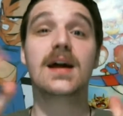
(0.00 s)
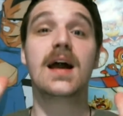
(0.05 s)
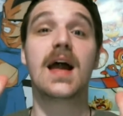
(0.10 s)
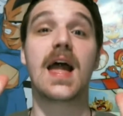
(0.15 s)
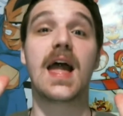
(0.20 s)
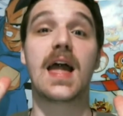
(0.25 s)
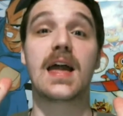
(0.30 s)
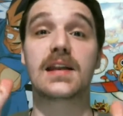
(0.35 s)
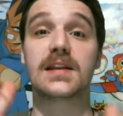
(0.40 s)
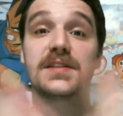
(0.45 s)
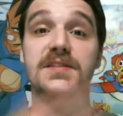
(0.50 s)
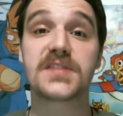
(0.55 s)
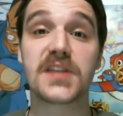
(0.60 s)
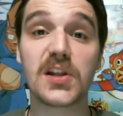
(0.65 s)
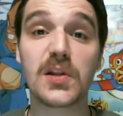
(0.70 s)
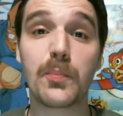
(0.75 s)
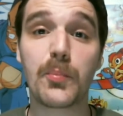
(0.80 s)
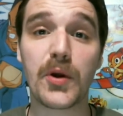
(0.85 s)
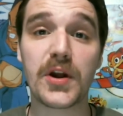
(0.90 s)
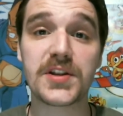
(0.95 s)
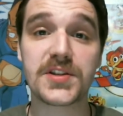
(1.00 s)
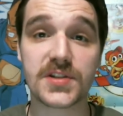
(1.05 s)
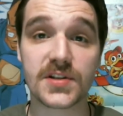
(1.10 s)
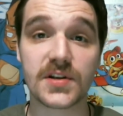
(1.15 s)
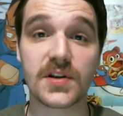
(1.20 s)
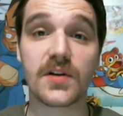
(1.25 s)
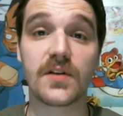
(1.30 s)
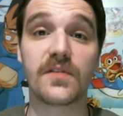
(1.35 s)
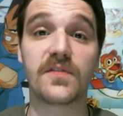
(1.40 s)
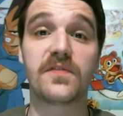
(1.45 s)
and in celebration
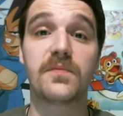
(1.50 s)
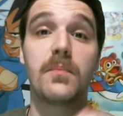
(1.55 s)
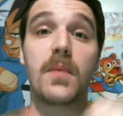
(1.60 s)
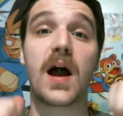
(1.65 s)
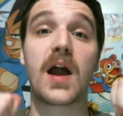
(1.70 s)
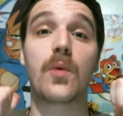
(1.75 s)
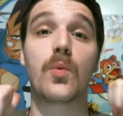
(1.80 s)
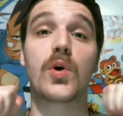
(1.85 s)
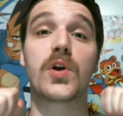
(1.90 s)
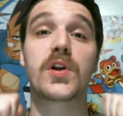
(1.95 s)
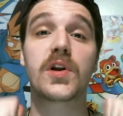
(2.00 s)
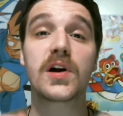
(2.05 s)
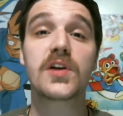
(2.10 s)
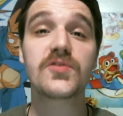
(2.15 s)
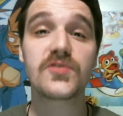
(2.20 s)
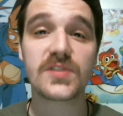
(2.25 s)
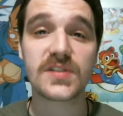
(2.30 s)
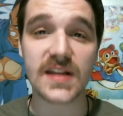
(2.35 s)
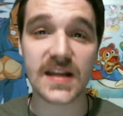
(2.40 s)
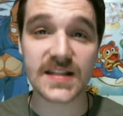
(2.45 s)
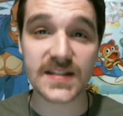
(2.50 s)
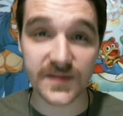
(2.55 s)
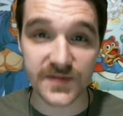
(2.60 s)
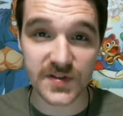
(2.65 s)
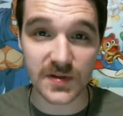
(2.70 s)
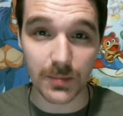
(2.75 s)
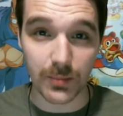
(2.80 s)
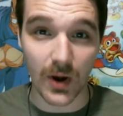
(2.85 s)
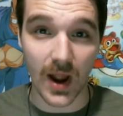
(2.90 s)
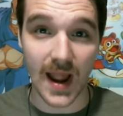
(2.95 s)
of my 100 days of
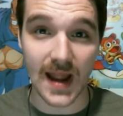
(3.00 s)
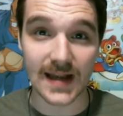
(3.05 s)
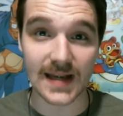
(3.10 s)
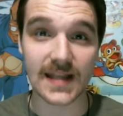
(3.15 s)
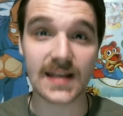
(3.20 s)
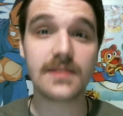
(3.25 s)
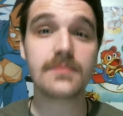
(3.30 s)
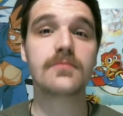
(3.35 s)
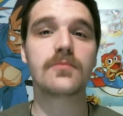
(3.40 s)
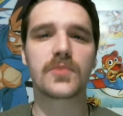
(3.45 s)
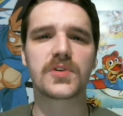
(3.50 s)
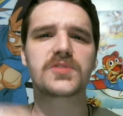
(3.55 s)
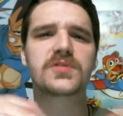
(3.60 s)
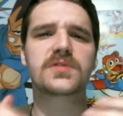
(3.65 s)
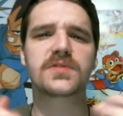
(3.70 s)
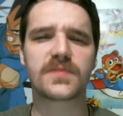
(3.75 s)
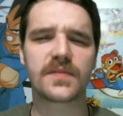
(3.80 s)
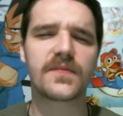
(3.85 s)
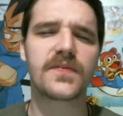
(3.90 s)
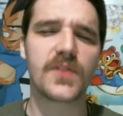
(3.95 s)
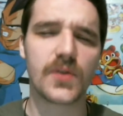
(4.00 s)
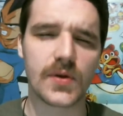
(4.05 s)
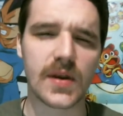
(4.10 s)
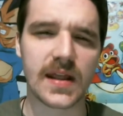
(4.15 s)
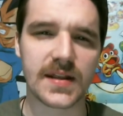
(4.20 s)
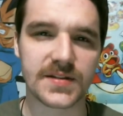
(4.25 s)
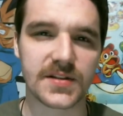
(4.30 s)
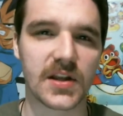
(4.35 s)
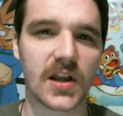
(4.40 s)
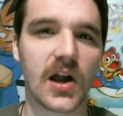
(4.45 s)
sobriety, which is a few
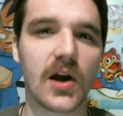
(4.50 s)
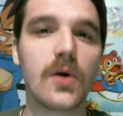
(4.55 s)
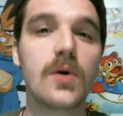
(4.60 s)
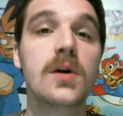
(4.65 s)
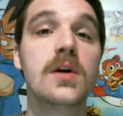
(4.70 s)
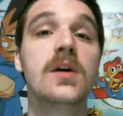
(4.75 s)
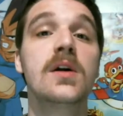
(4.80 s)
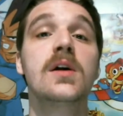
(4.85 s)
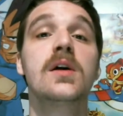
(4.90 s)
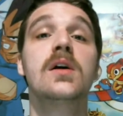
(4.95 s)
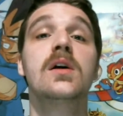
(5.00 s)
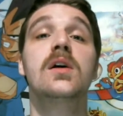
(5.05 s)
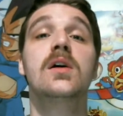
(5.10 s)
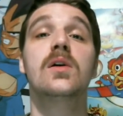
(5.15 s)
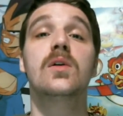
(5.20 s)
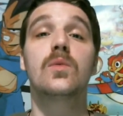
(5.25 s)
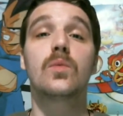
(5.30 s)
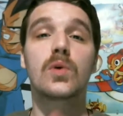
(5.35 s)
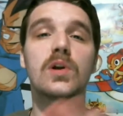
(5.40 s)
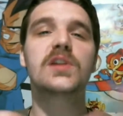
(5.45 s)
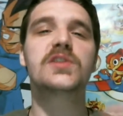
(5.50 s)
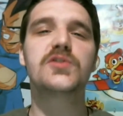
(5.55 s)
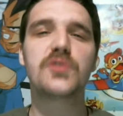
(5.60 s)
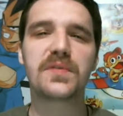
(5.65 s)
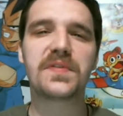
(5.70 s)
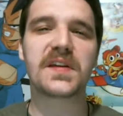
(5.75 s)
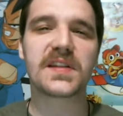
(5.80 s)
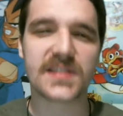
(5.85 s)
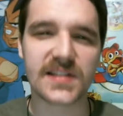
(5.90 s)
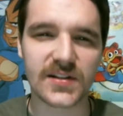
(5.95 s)
days ago, we're gonna do
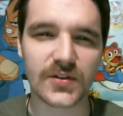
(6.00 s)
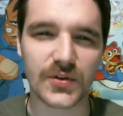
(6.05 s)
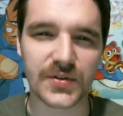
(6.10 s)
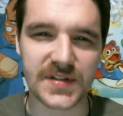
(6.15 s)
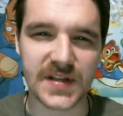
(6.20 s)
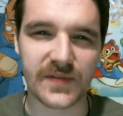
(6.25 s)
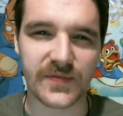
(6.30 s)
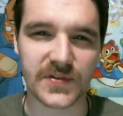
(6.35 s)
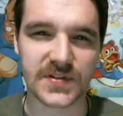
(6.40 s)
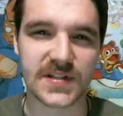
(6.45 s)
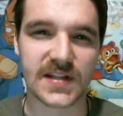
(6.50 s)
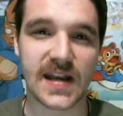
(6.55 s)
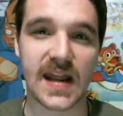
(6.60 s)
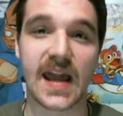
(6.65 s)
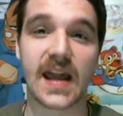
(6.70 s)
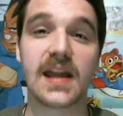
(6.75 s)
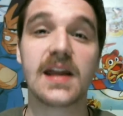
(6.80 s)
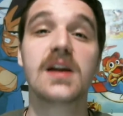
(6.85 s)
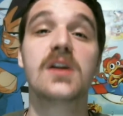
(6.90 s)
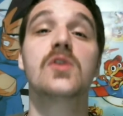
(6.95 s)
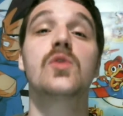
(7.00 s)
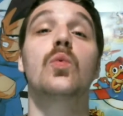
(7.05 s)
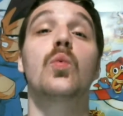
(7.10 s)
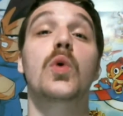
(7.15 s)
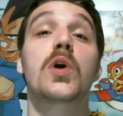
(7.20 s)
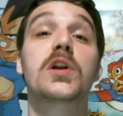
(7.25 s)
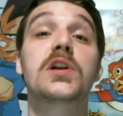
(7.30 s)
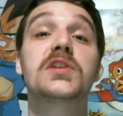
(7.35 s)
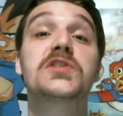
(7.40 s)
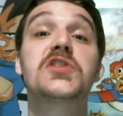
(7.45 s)
things a little different today. We're
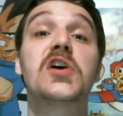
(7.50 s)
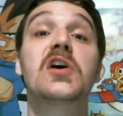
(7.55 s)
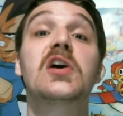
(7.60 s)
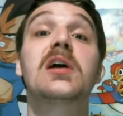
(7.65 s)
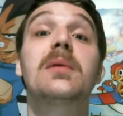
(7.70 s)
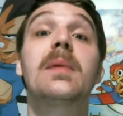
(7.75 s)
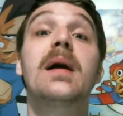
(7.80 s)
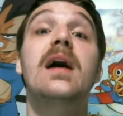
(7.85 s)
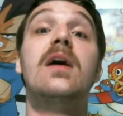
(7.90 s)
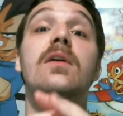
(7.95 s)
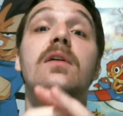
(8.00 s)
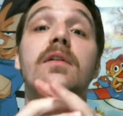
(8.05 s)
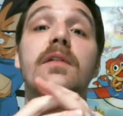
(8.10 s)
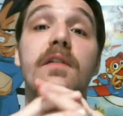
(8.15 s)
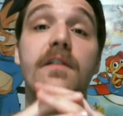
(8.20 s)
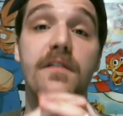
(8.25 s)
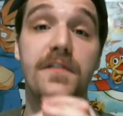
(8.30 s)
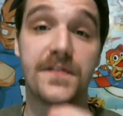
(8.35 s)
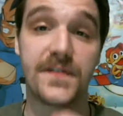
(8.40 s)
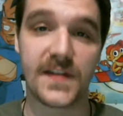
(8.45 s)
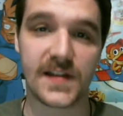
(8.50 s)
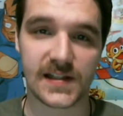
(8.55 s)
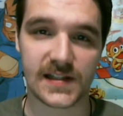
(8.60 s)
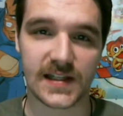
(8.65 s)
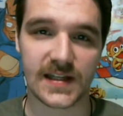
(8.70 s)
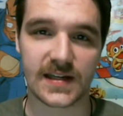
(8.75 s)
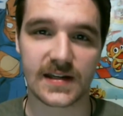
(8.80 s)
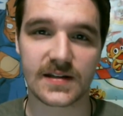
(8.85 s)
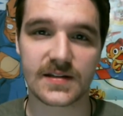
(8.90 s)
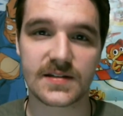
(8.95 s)
gonna talk about
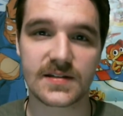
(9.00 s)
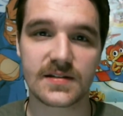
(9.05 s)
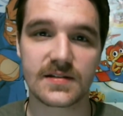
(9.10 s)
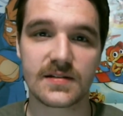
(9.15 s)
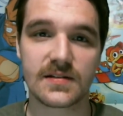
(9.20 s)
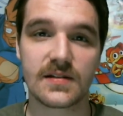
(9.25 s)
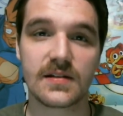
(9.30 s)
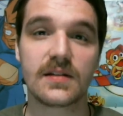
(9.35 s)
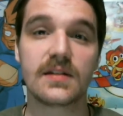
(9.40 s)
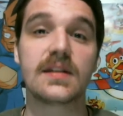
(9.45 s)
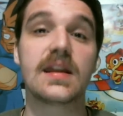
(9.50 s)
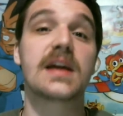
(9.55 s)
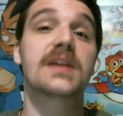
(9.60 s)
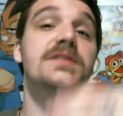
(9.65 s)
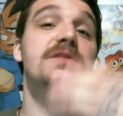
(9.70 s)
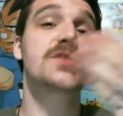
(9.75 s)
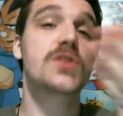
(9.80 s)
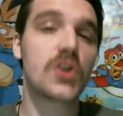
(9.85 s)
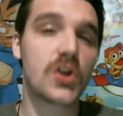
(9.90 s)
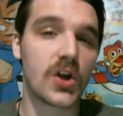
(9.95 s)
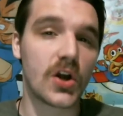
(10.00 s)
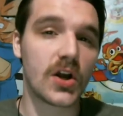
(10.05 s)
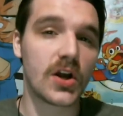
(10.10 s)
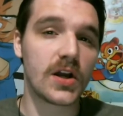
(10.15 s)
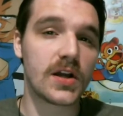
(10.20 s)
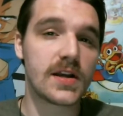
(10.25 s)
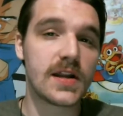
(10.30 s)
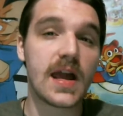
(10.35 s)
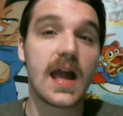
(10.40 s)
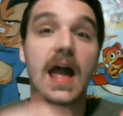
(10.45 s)
feelings. Yes, the
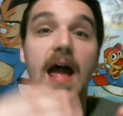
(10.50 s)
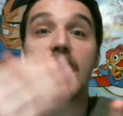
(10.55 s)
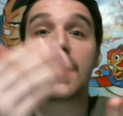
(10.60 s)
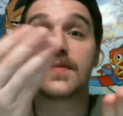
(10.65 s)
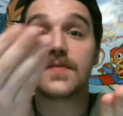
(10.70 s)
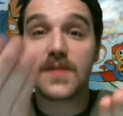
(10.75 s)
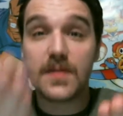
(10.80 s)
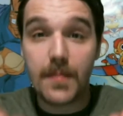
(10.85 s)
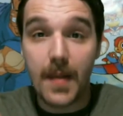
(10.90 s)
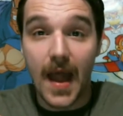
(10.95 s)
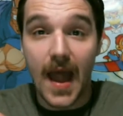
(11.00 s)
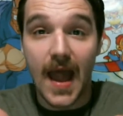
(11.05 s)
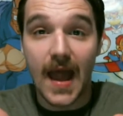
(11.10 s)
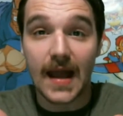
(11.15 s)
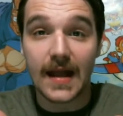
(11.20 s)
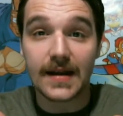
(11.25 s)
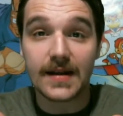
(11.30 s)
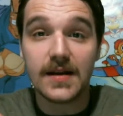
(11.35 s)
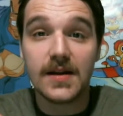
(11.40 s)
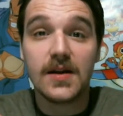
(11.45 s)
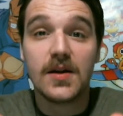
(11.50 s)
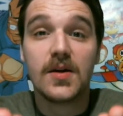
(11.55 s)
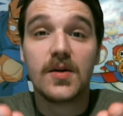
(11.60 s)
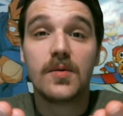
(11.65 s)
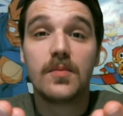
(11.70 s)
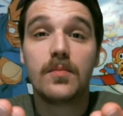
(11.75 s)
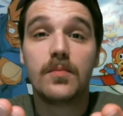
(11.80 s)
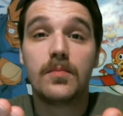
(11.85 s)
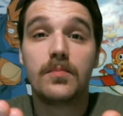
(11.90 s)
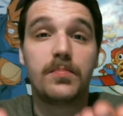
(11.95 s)
good and the bad,
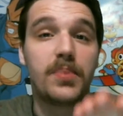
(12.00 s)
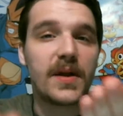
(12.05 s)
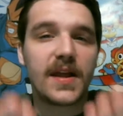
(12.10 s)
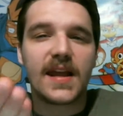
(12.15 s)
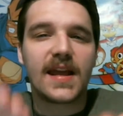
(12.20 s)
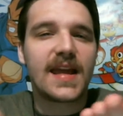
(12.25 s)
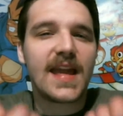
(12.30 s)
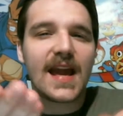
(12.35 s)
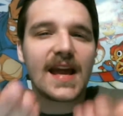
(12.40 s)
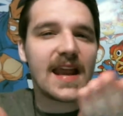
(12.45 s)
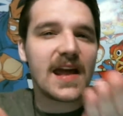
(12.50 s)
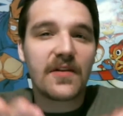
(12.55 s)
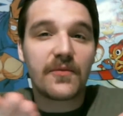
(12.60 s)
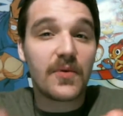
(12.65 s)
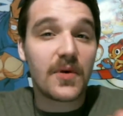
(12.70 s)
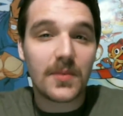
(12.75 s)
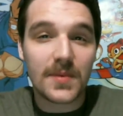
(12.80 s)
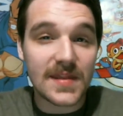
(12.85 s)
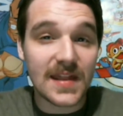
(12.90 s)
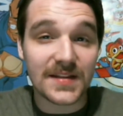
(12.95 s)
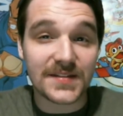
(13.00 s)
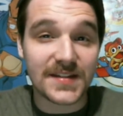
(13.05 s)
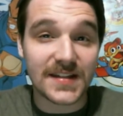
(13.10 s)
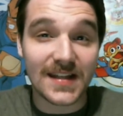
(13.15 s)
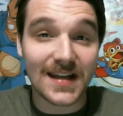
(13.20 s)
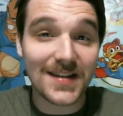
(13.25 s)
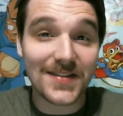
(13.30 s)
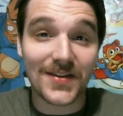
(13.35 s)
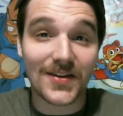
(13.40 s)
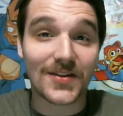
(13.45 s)
but you can't have one without the
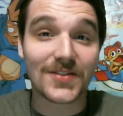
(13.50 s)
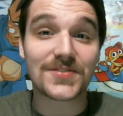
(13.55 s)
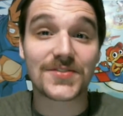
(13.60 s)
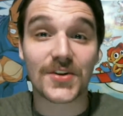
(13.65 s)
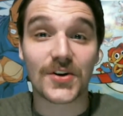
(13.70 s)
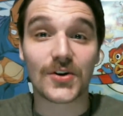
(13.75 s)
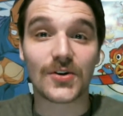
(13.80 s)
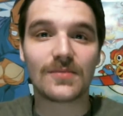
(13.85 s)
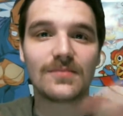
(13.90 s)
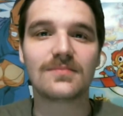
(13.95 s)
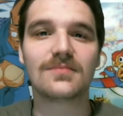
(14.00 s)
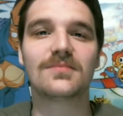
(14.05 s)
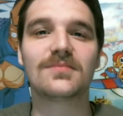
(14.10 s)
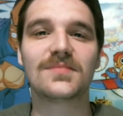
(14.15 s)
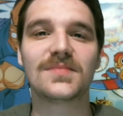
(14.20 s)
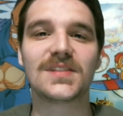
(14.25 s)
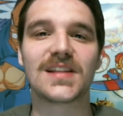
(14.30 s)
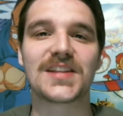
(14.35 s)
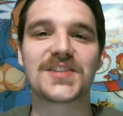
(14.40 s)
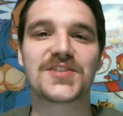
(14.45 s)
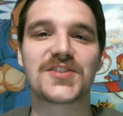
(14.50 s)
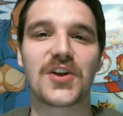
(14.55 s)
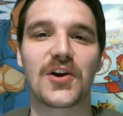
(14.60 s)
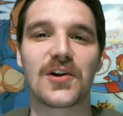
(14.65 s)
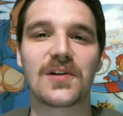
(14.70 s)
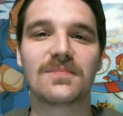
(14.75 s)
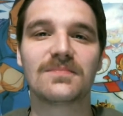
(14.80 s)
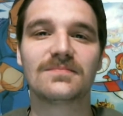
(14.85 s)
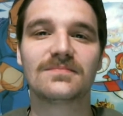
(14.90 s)
other, so let's start.